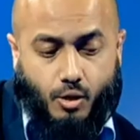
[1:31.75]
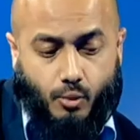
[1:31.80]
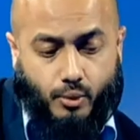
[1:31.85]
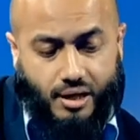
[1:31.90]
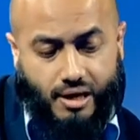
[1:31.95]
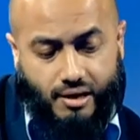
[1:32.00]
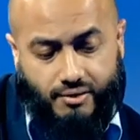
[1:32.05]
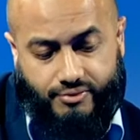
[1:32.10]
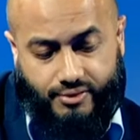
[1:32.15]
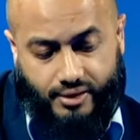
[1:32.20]
We
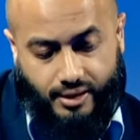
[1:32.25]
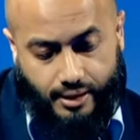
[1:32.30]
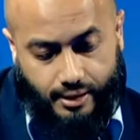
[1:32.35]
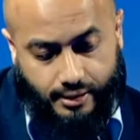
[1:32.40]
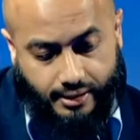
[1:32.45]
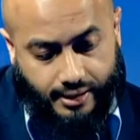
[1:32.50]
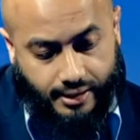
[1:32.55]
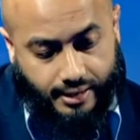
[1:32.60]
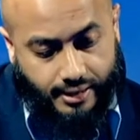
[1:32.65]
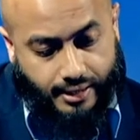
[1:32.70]
have
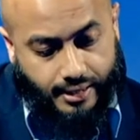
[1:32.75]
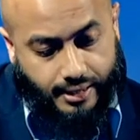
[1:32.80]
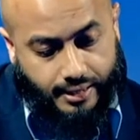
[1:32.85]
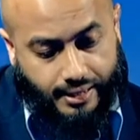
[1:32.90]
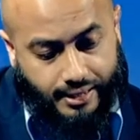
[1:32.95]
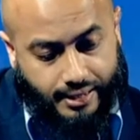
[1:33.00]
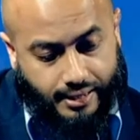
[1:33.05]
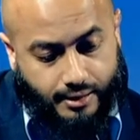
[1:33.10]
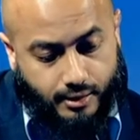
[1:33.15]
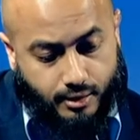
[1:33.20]

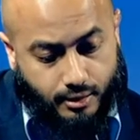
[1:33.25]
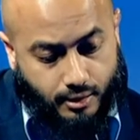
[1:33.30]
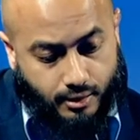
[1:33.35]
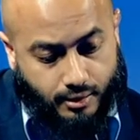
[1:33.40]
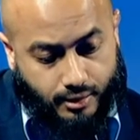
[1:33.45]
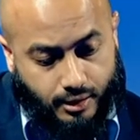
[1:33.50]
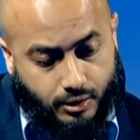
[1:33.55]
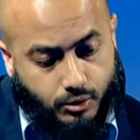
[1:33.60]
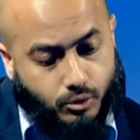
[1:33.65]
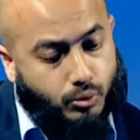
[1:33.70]
Naylan
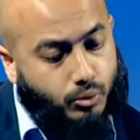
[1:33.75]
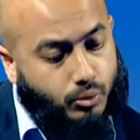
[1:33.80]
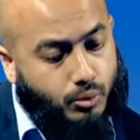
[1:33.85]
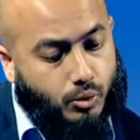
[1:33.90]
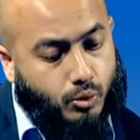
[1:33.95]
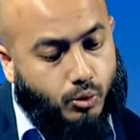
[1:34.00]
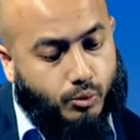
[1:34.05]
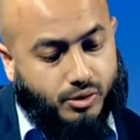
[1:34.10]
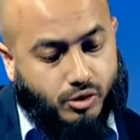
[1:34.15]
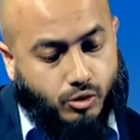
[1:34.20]
Naidu,
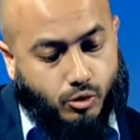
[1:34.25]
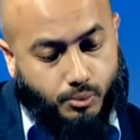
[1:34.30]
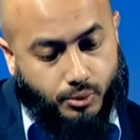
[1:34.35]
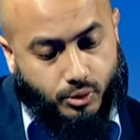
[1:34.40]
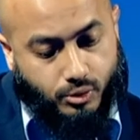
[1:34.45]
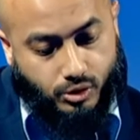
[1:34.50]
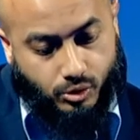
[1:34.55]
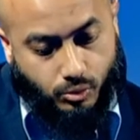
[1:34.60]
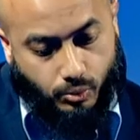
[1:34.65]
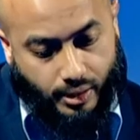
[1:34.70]
who is a
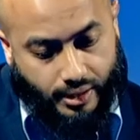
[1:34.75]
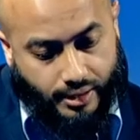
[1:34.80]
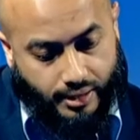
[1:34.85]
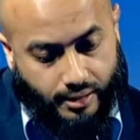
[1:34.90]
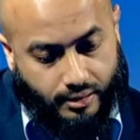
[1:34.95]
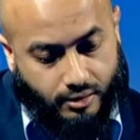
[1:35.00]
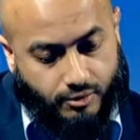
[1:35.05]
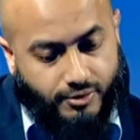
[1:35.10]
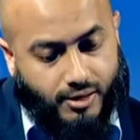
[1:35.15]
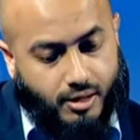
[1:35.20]
community worker
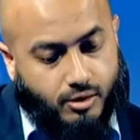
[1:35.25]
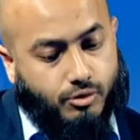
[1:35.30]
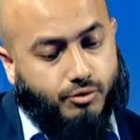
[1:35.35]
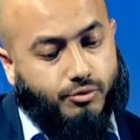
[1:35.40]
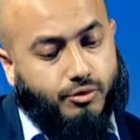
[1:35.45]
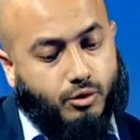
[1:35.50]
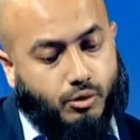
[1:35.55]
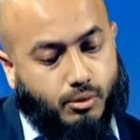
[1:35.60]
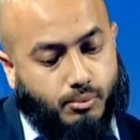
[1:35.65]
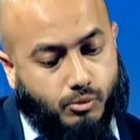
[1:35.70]
and the founder of
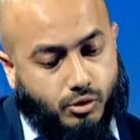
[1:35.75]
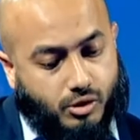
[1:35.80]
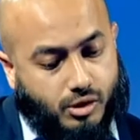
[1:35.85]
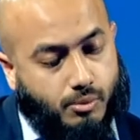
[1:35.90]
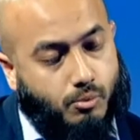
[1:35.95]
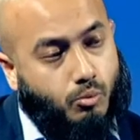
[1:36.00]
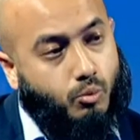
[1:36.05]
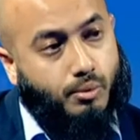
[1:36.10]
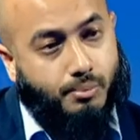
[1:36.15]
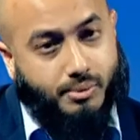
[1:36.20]
Newer
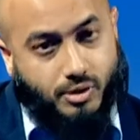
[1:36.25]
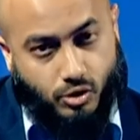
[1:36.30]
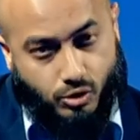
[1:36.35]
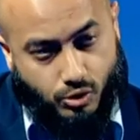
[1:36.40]
Muslim Women's